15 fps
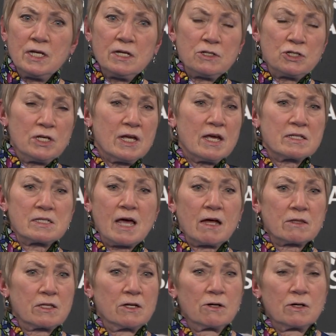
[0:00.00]
gets
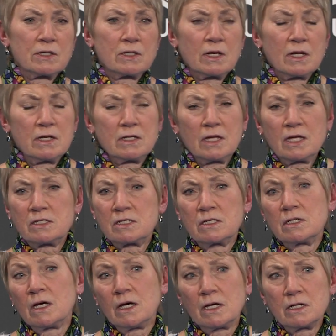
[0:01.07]
out there and gets
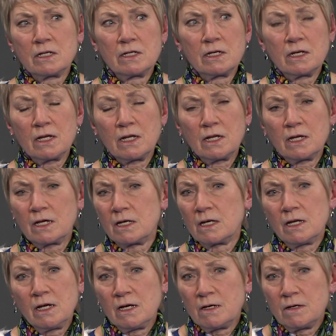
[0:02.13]
it done. And